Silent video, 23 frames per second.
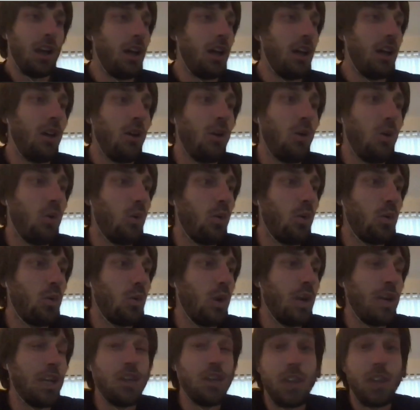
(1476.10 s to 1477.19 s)

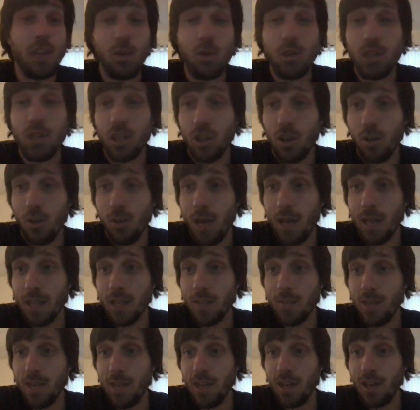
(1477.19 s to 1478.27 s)
what, you think we should go back to
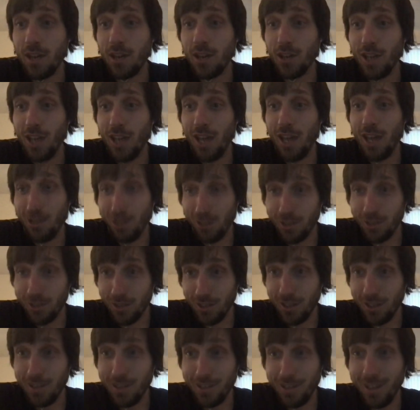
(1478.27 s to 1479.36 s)
being hunter gatherers? And
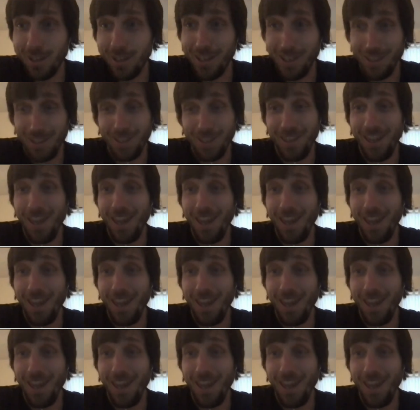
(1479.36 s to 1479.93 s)
I say, yeah,